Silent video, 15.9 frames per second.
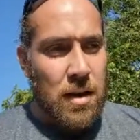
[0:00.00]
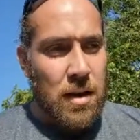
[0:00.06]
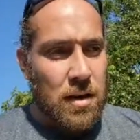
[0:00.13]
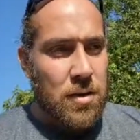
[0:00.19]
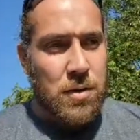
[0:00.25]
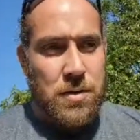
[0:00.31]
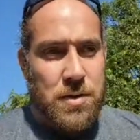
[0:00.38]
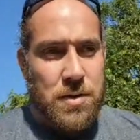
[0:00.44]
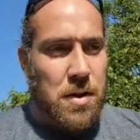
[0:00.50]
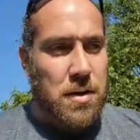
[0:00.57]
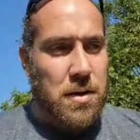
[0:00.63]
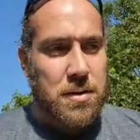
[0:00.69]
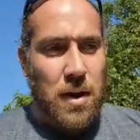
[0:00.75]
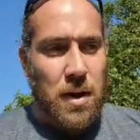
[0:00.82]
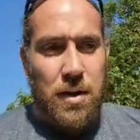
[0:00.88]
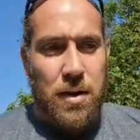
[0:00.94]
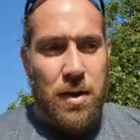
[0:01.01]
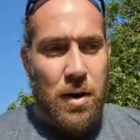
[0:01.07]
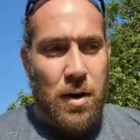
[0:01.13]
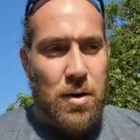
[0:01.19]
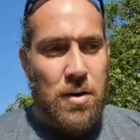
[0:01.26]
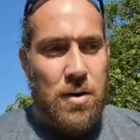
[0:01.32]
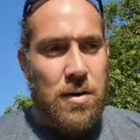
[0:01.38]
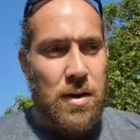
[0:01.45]
Use
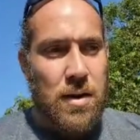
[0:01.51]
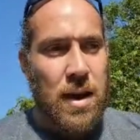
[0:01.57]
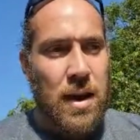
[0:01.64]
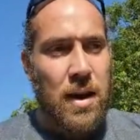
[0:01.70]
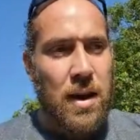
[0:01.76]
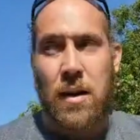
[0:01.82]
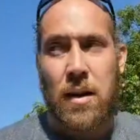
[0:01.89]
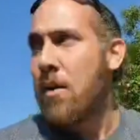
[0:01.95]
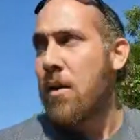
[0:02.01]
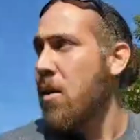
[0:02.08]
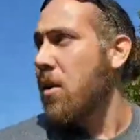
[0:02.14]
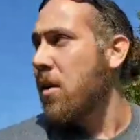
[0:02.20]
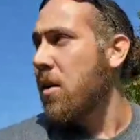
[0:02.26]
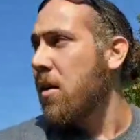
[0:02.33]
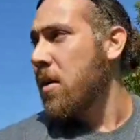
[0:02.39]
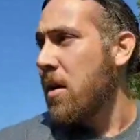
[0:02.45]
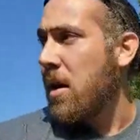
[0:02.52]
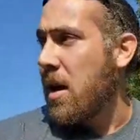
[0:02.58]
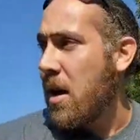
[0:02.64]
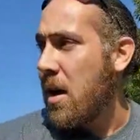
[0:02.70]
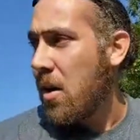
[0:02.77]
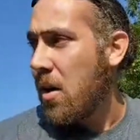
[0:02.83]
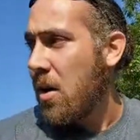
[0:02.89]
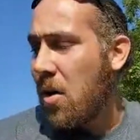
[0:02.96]
DuckDuckGo, and
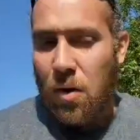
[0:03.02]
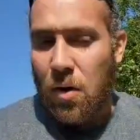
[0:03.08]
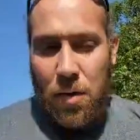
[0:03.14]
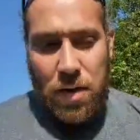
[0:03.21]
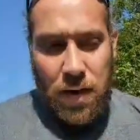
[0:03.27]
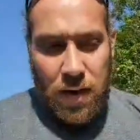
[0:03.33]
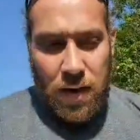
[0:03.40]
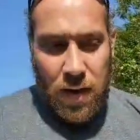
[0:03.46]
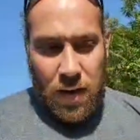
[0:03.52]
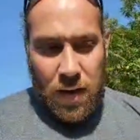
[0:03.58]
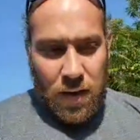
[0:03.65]
all the,